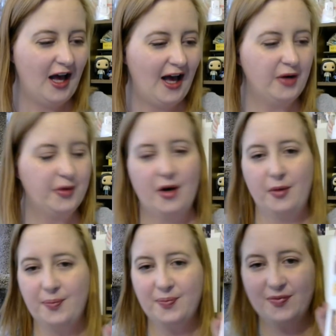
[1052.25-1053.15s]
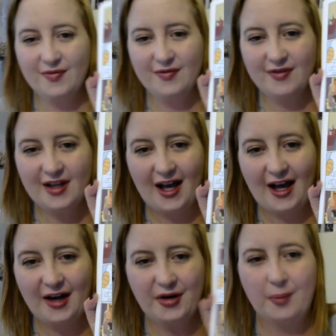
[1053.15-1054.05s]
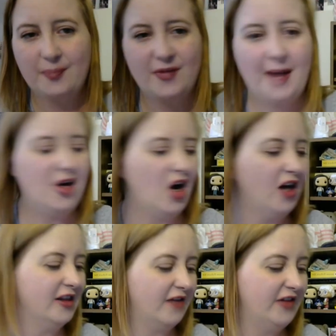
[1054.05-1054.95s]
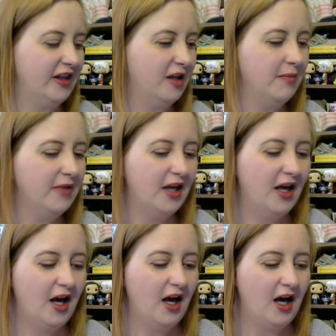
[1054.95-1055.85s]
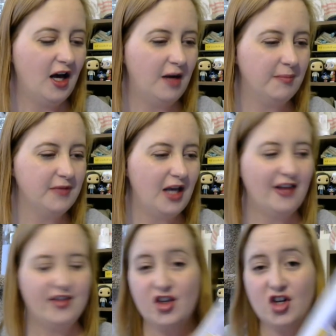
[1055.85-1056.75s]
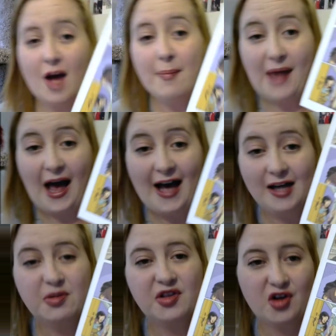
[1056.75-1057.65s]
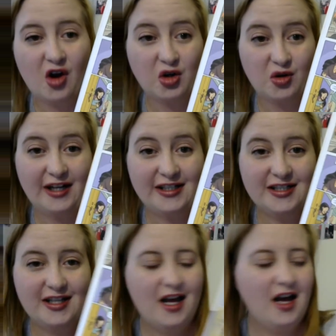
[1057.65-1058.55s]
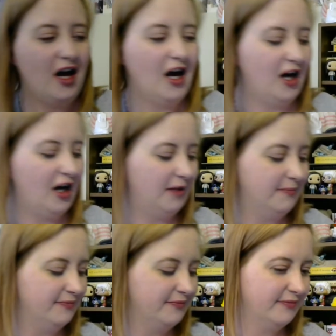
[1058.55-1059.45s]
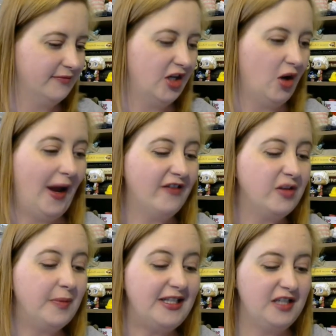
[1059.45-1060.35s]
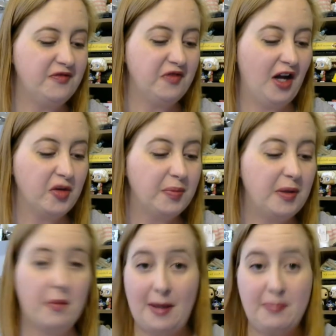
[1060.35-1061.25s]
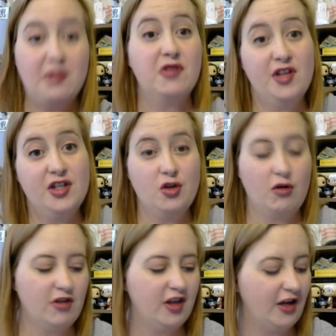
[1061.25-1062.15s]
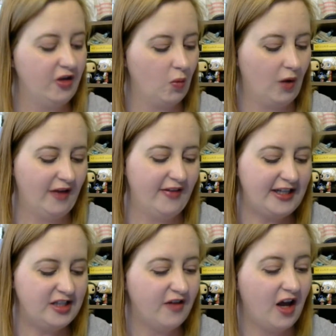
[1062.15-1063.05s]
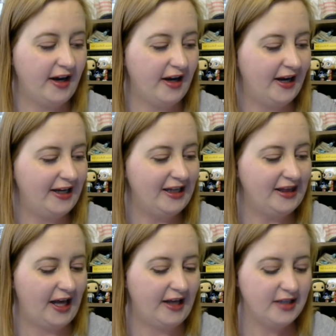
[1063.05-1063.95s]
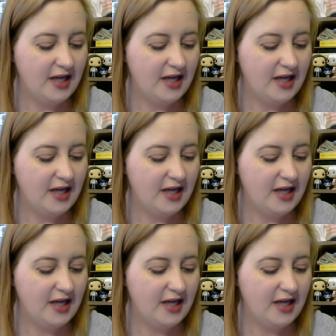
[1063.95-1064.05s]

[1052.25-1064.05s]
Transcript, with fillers: I don't know. I don't know. I'm not loving them. Um, they're not bad, but they're not great. Um, you know, and everybody's different. Other people might prefer this over the other one, and that's fine, and I get that.